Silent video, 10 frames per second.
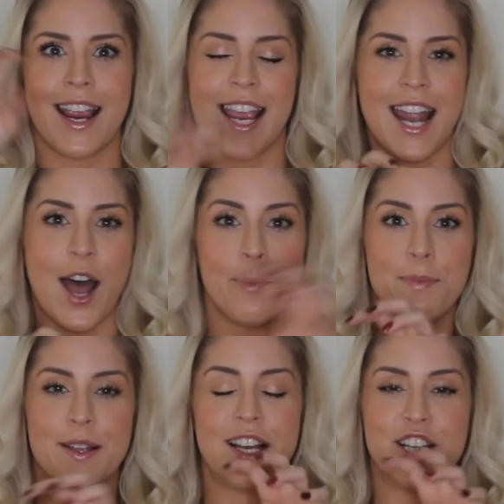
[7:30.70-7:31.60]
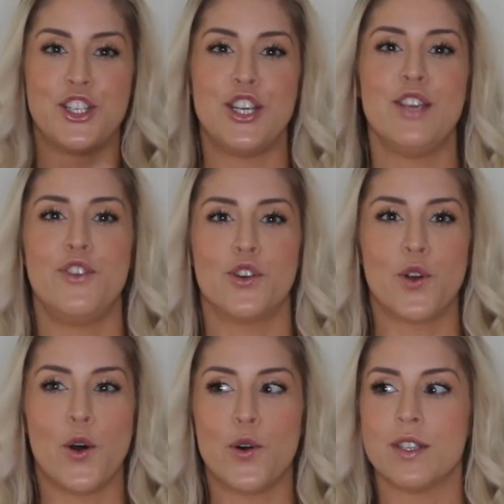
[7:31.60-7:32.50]
can help achieve your
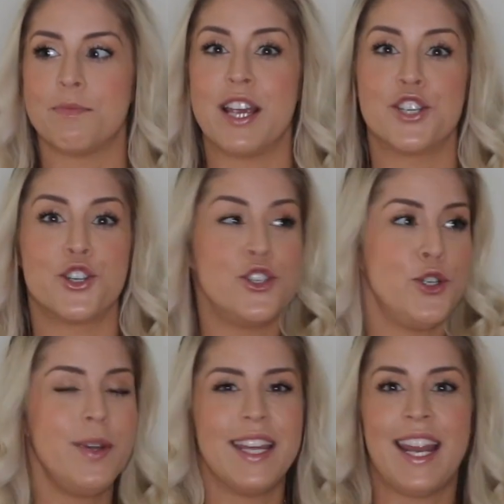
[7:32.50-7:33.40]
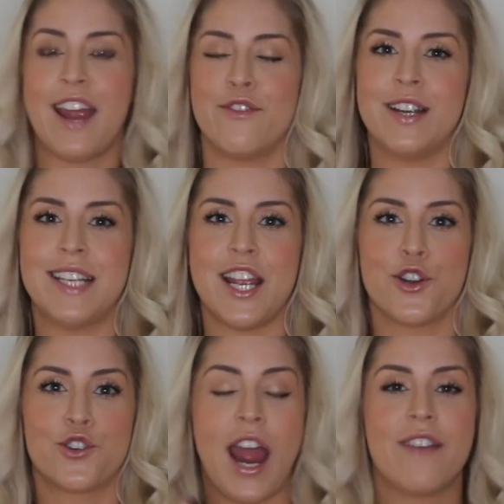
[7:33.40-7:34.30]
goals because you're doing it every day.
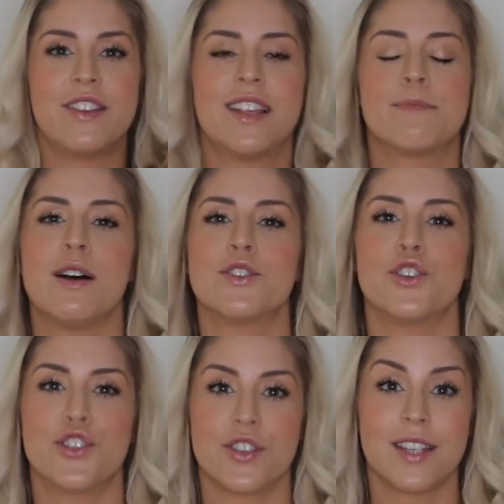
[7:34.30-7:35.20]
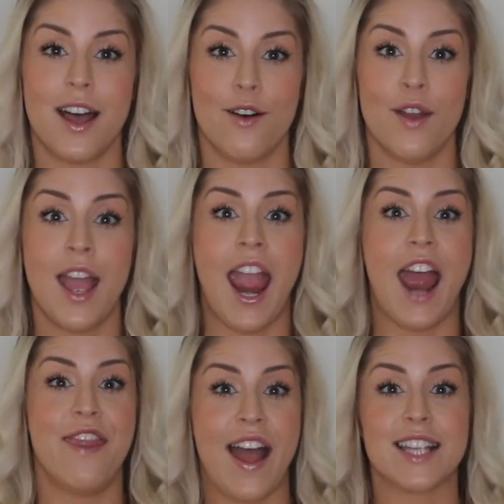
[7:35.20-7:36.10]
You're crafting this puzzle yourself,
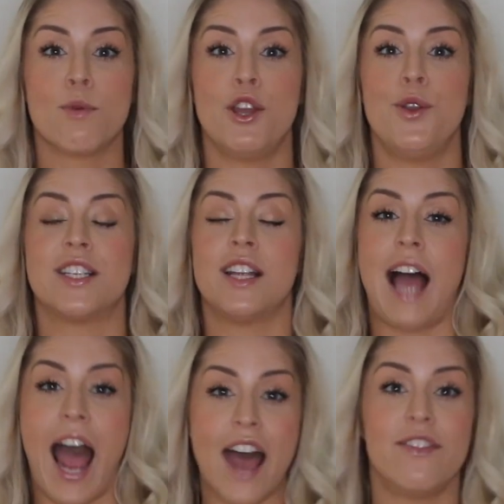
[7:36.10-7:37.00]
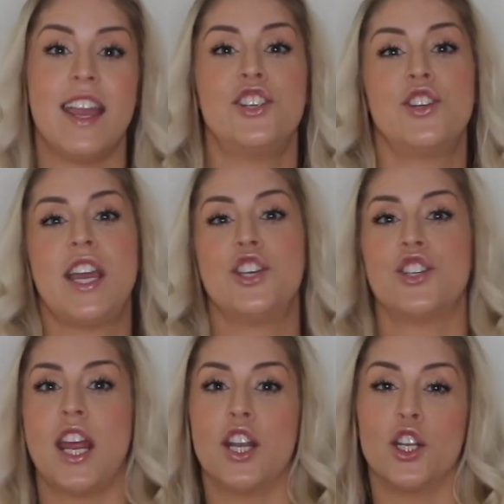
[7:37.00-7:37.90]
and that's why you get to have the
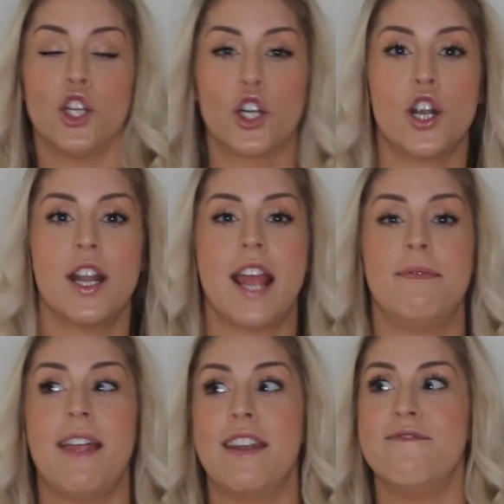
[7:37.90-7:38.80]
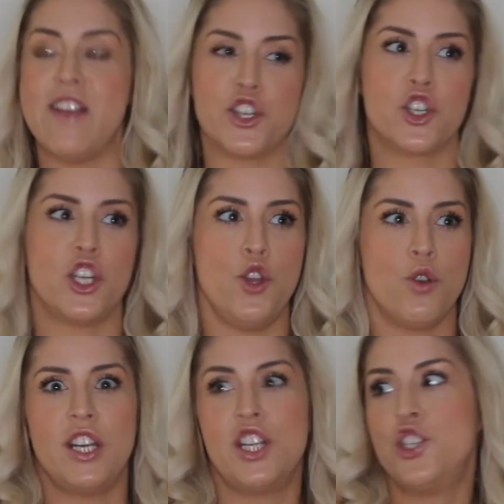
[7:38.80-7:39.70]
education and learn, and then eventually you
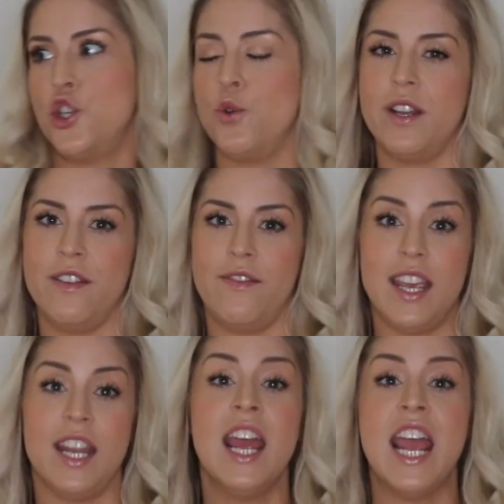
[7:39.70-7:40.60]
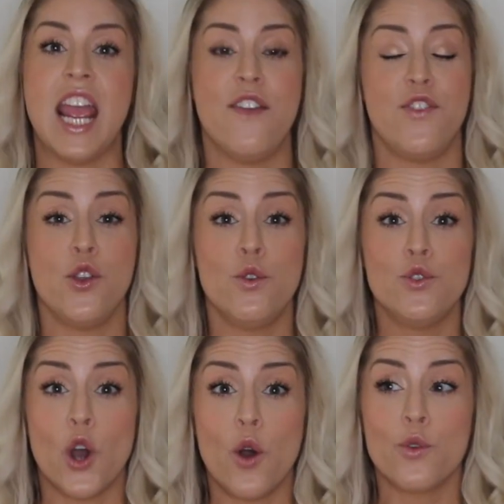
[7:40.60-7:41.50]
can intuitive eat. If you
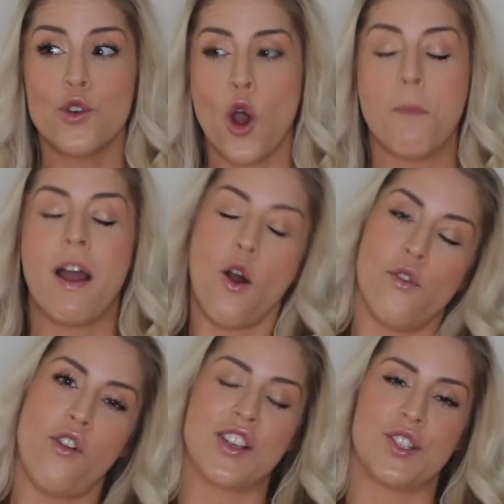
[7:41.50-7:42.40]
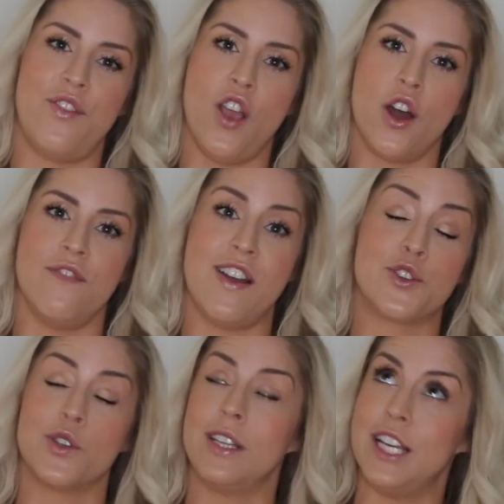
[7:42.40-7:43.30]
don't know my whole philosophy on
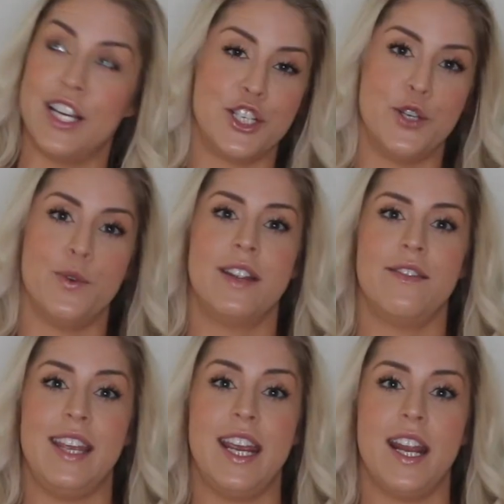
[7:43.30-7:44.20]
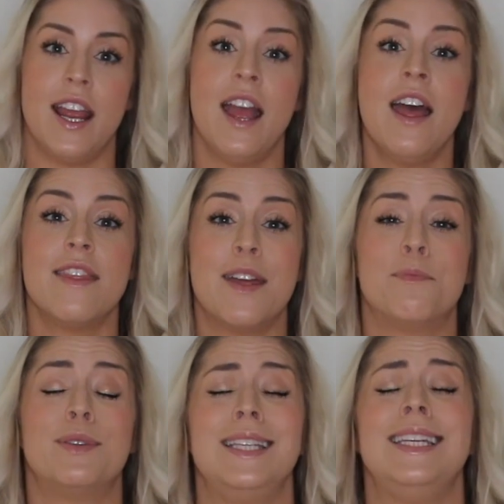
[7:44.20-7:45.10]
eventually intuitive eating,
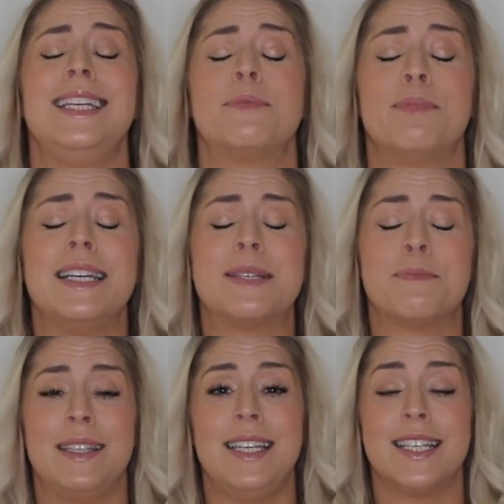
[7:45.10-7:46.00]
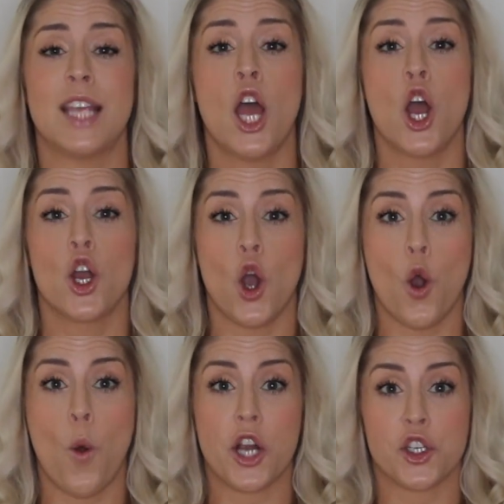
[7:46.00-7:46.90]
then please, please, please
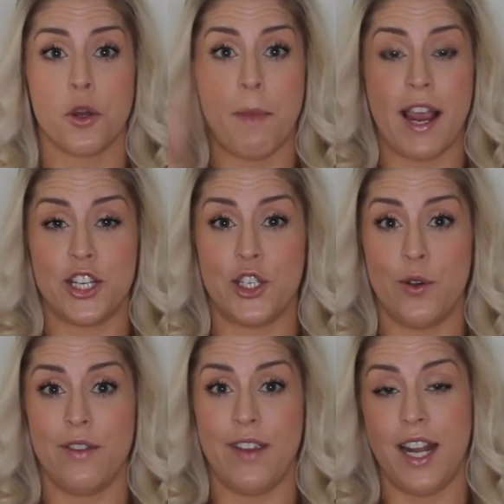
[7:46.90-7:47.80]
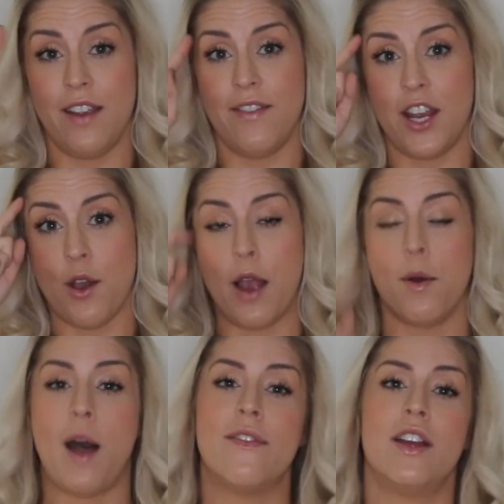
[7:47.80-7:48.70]
go watch my intuitive eating video. I
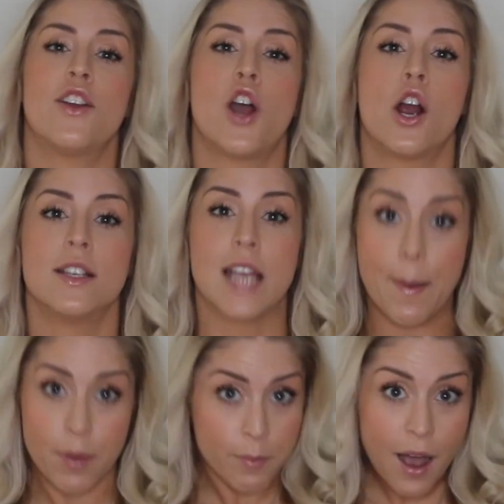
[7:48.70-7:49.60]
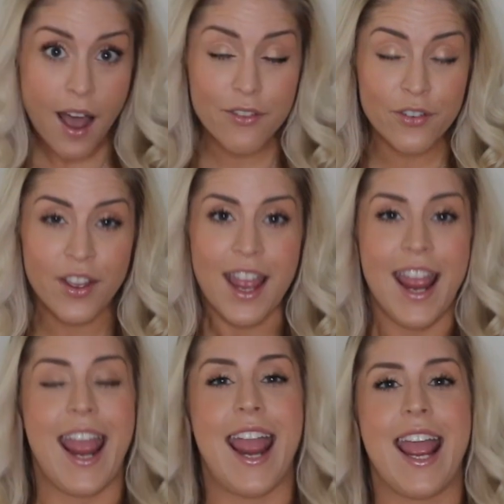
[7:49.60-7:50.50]
will have it in the cards up above.
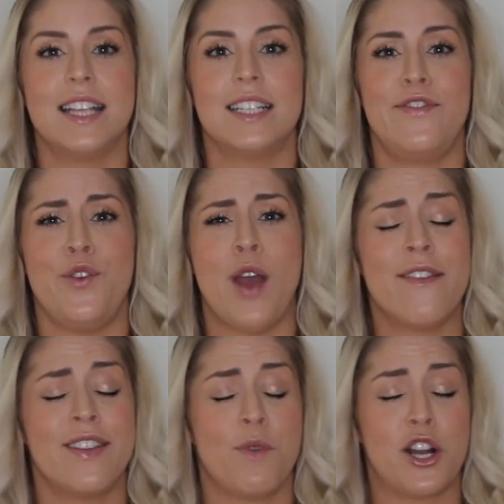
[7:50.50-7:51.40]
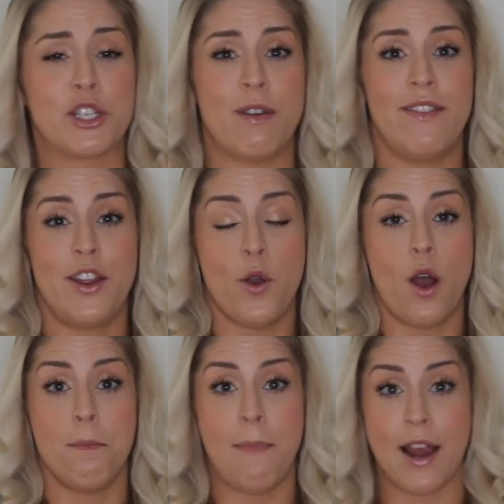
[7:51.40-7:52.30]
And if you haven't watched my video
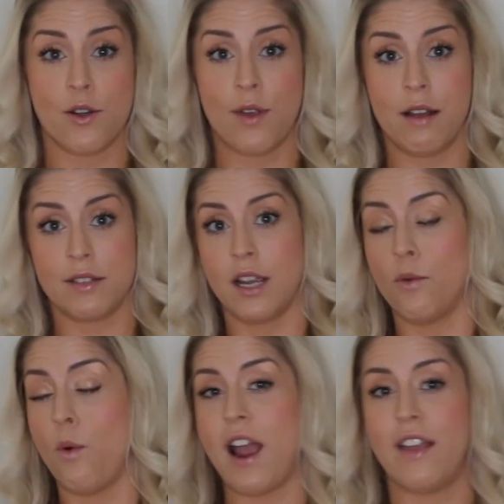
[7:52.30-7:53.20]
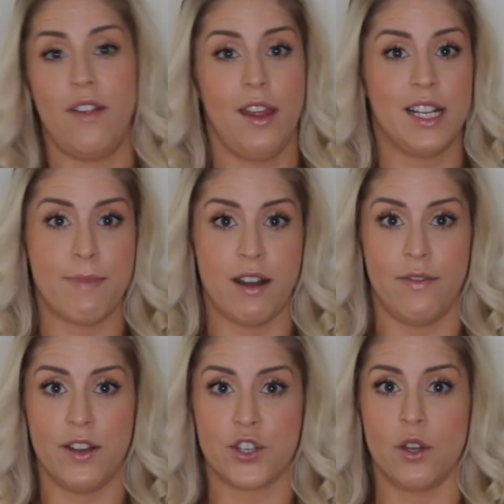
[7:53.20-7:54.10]
on macro counting and why I feel like it's
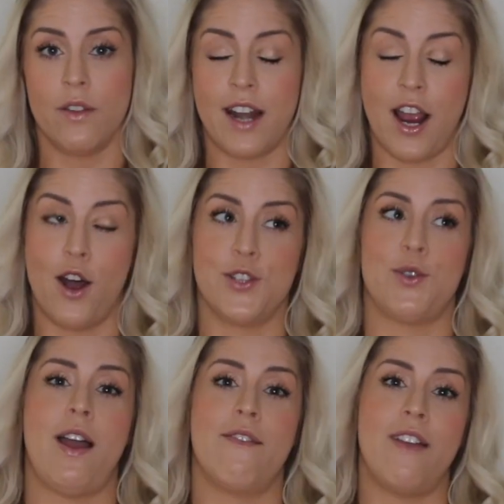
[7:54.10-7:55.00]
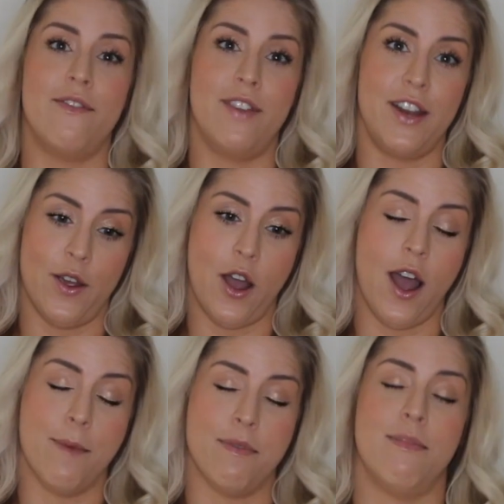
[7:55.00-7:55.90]
beneficial, then I also have that video
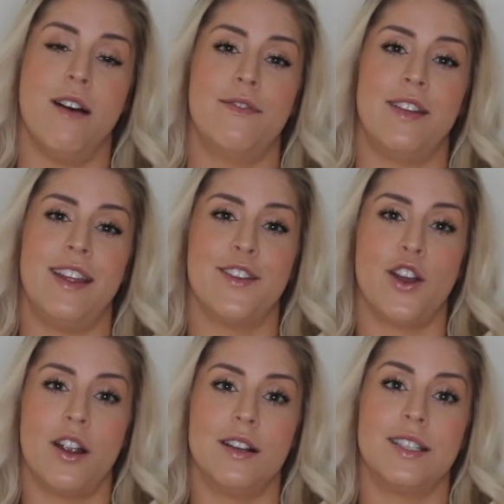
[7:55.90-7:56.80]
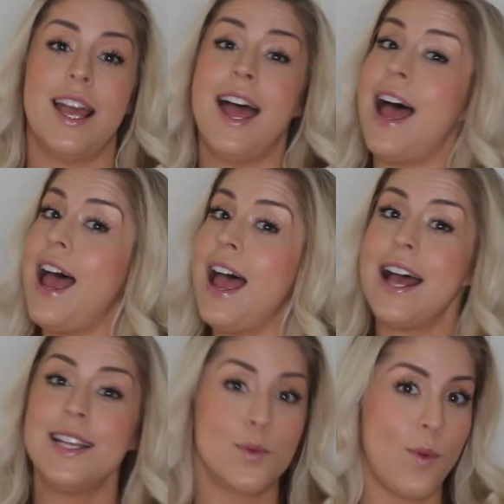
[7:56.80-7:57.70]
up above in the cards
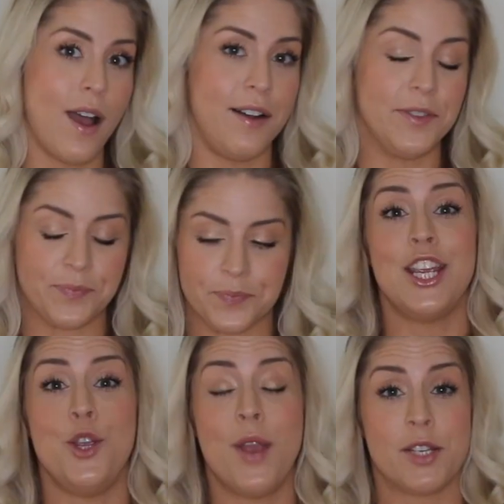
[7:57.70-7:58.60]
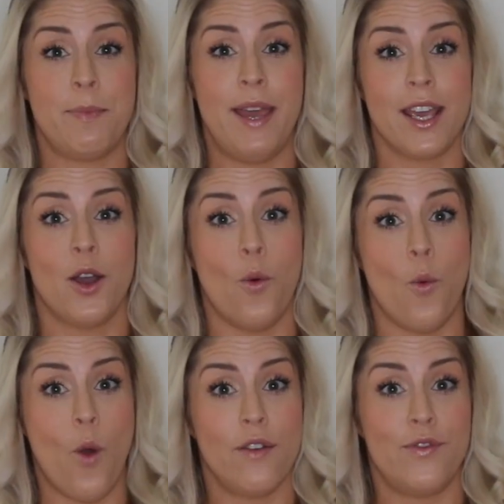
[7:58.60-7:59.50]
as well. You get to pick
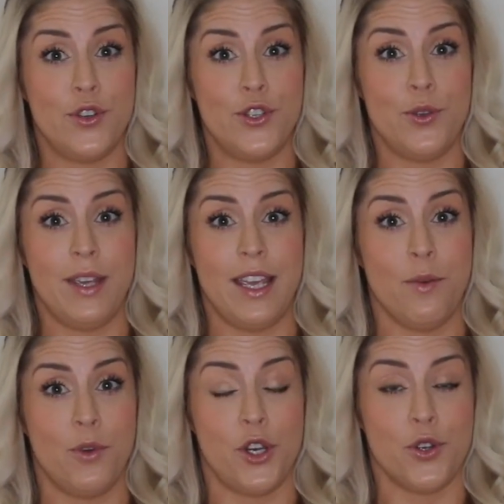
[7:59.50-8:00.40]
what foods you eat when